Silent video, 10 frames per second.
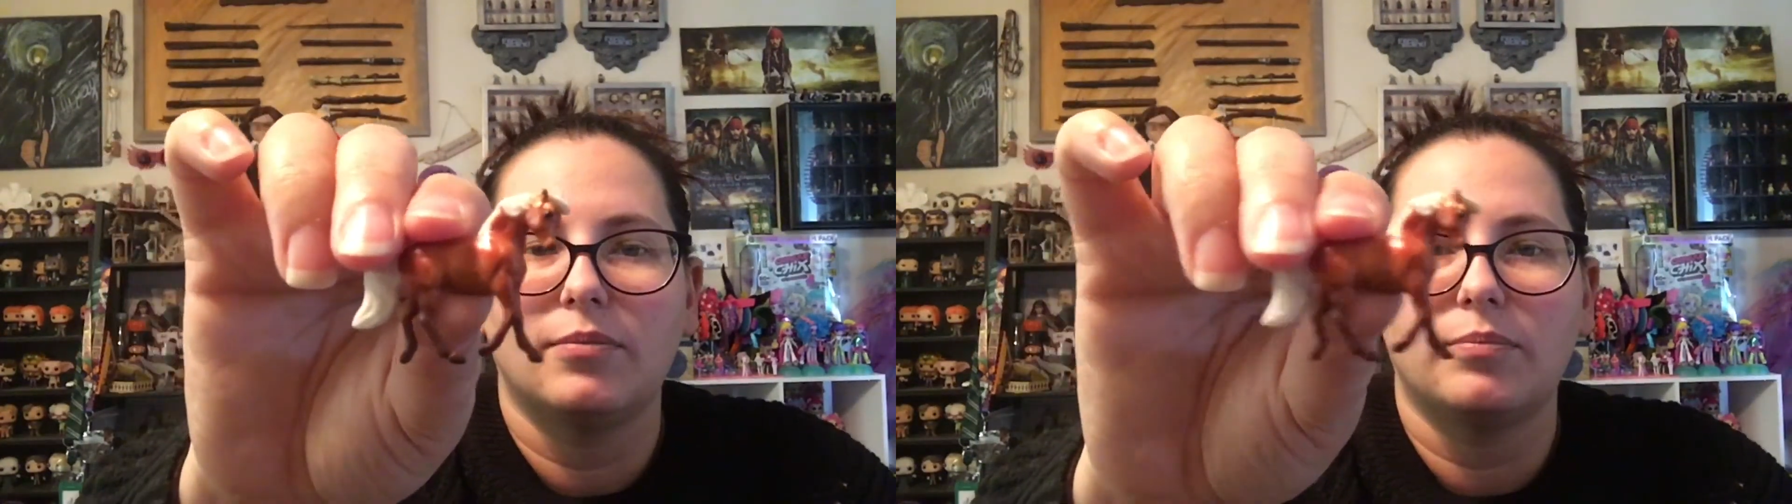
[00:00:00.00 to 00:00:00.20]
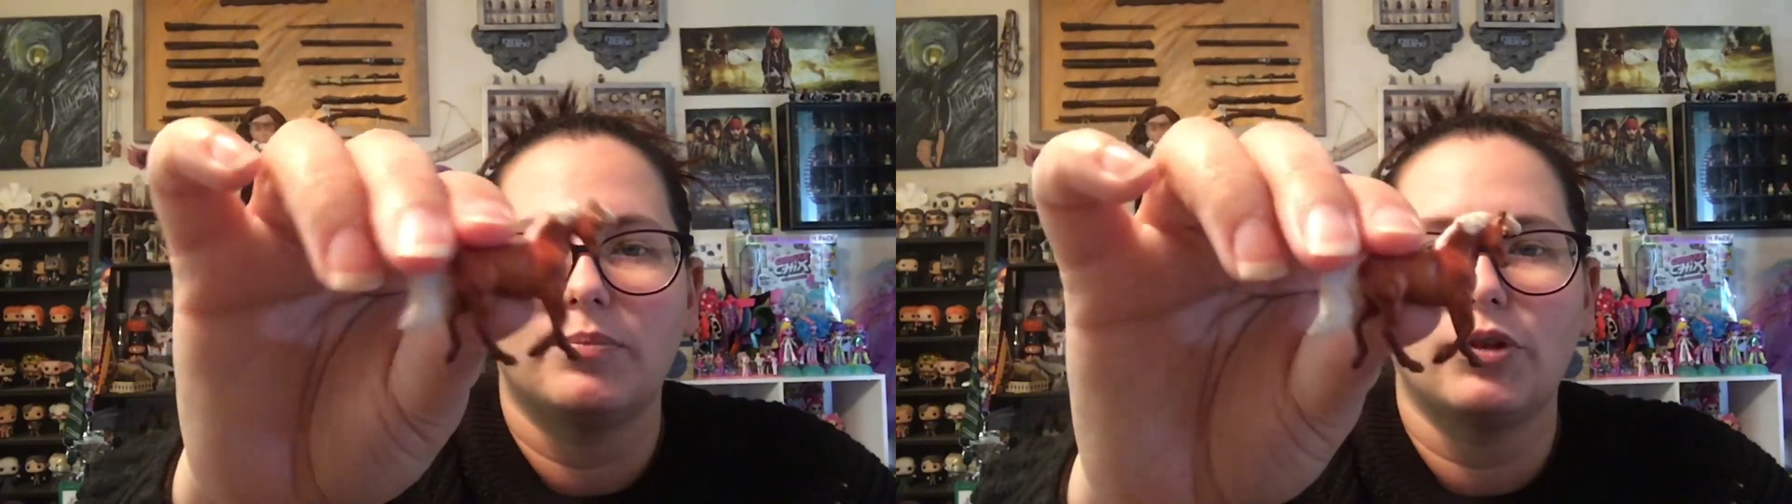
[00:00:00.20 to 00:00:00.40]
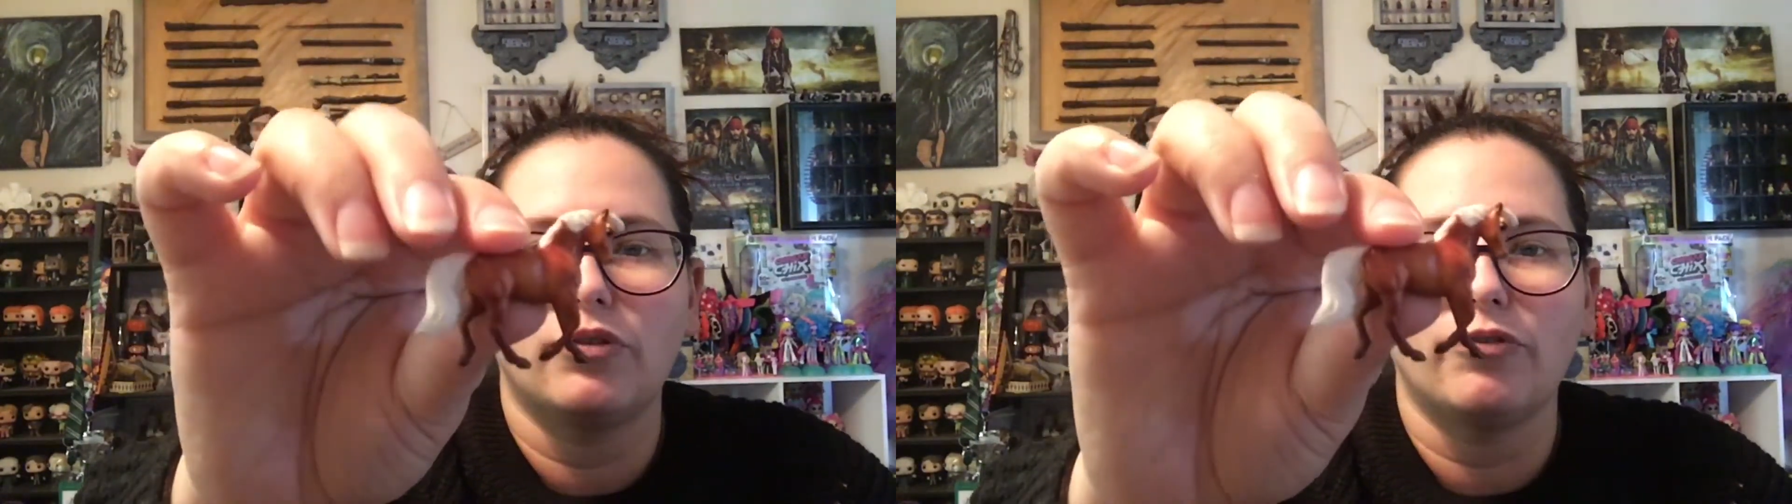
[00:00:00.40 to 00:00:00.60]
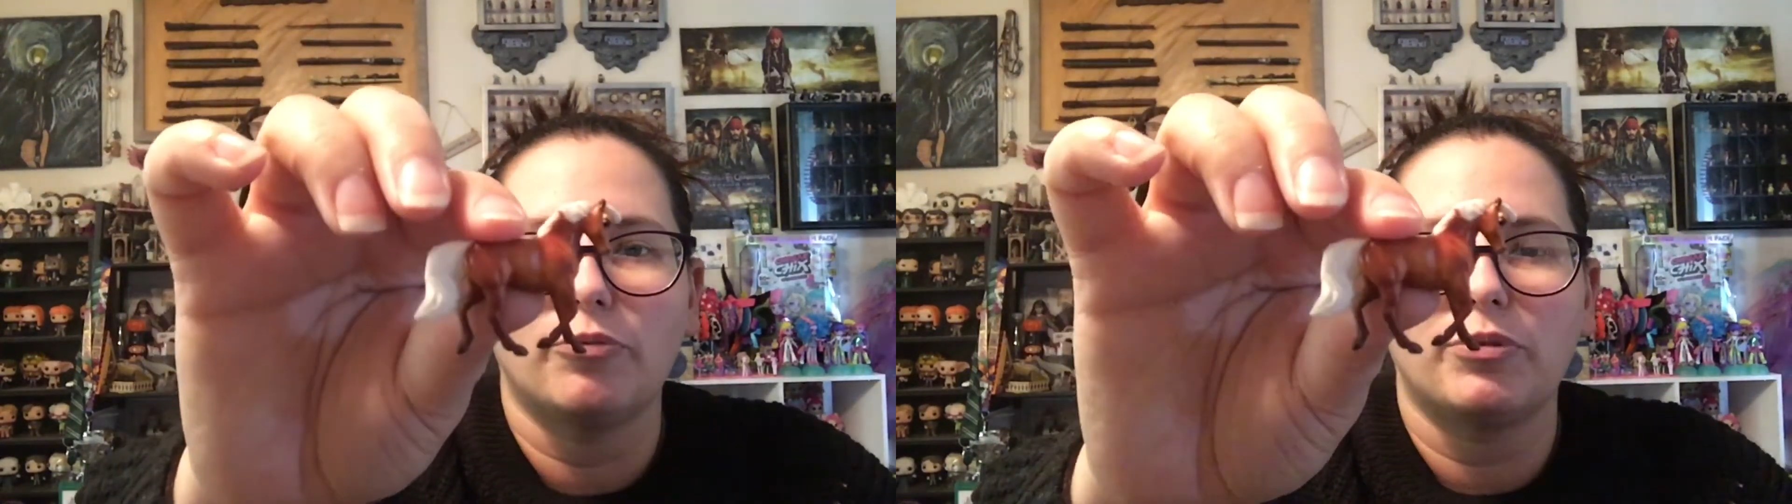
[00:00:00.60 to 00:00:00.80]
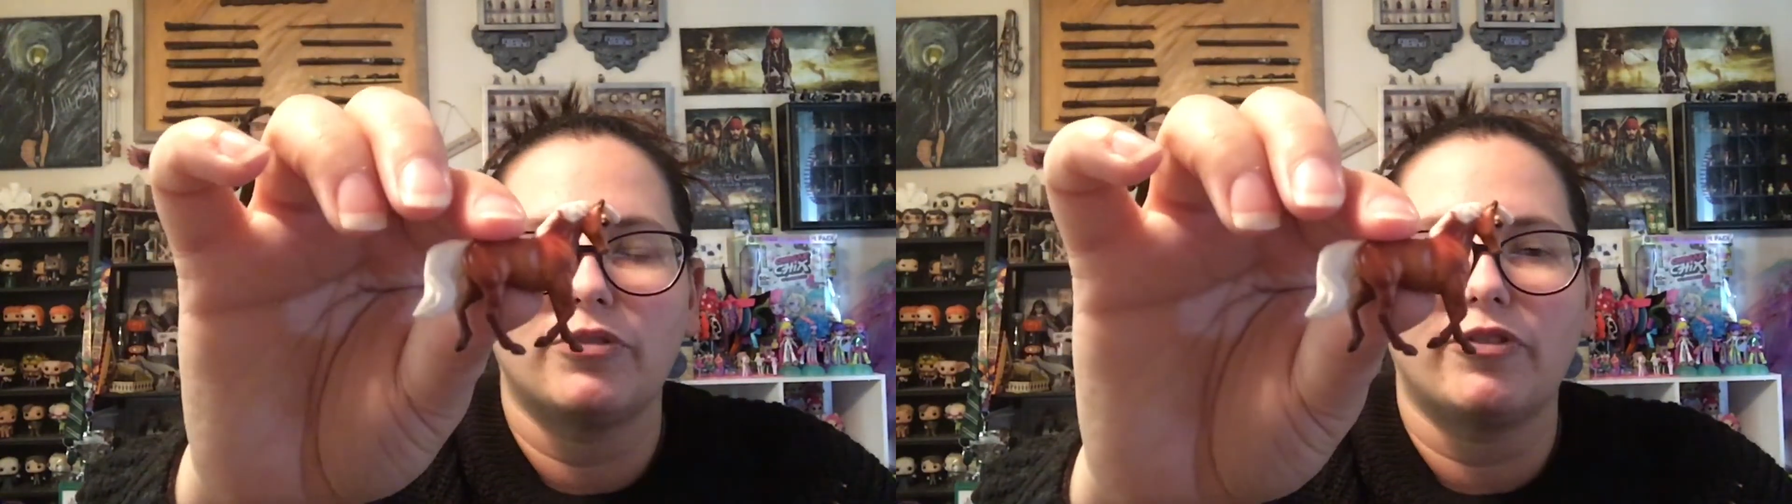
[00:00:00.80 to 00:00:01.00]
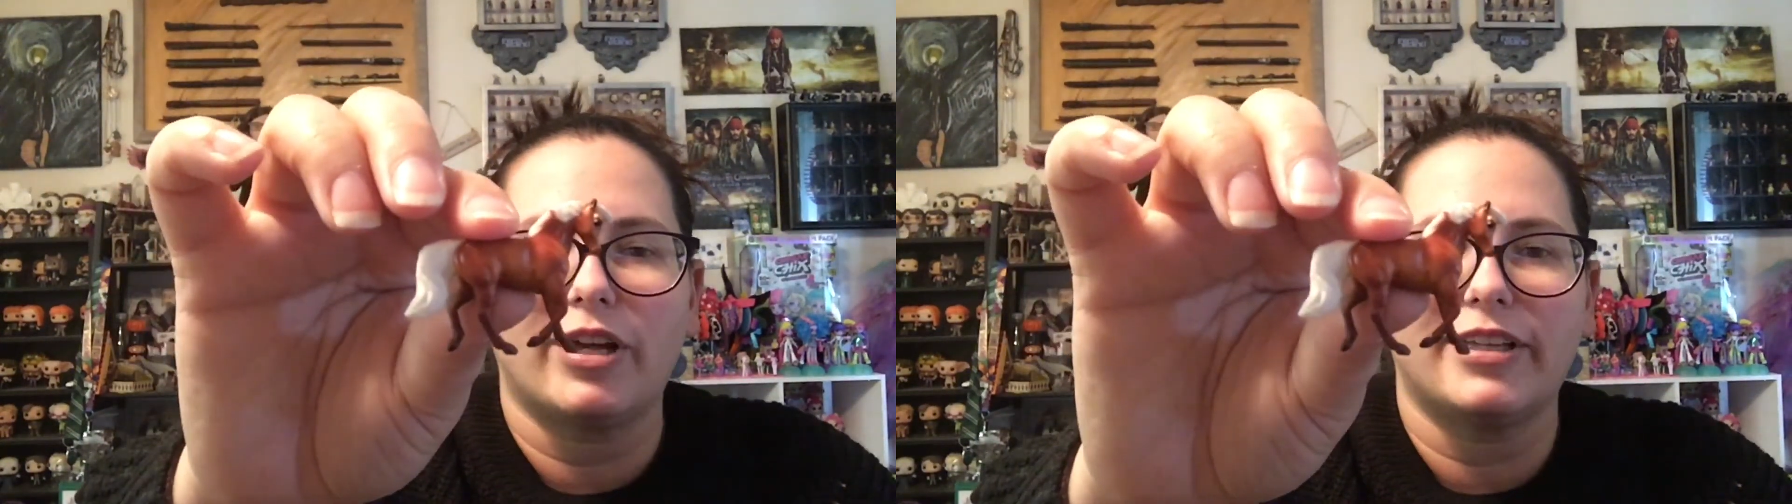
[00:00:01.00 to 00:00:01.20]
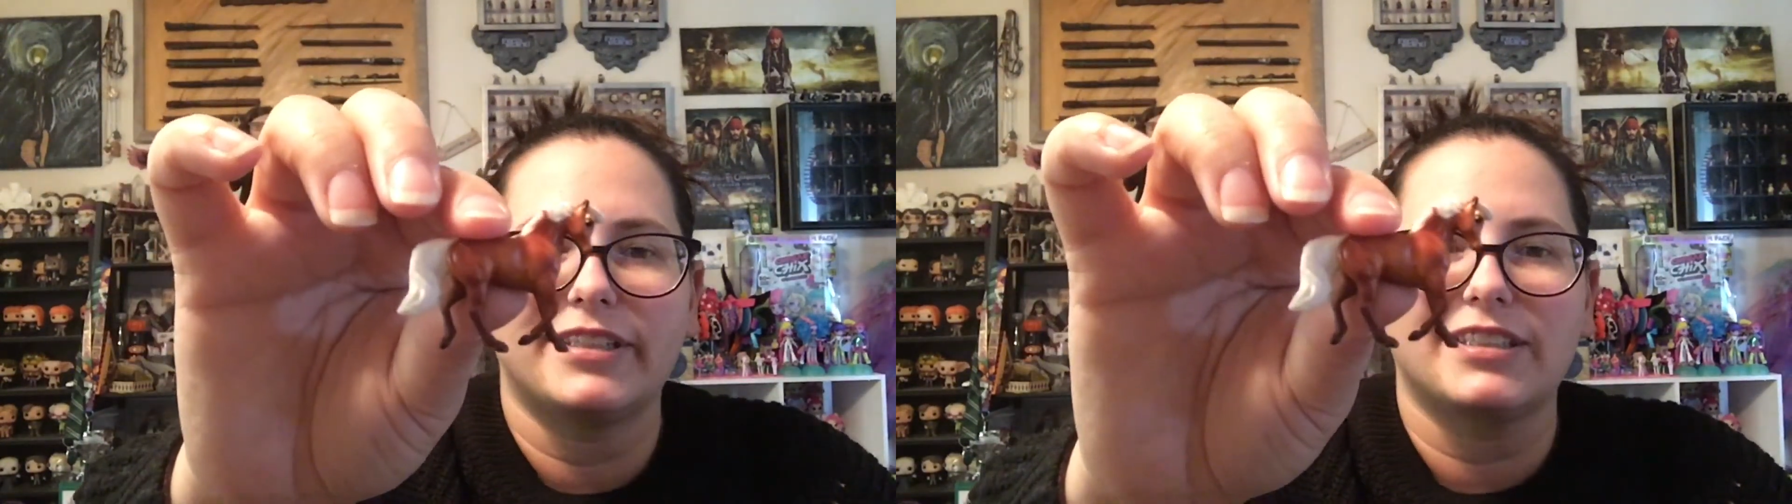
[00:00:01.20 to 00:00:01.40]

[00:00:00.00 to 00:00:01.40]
Beautiful, beautiful. I like the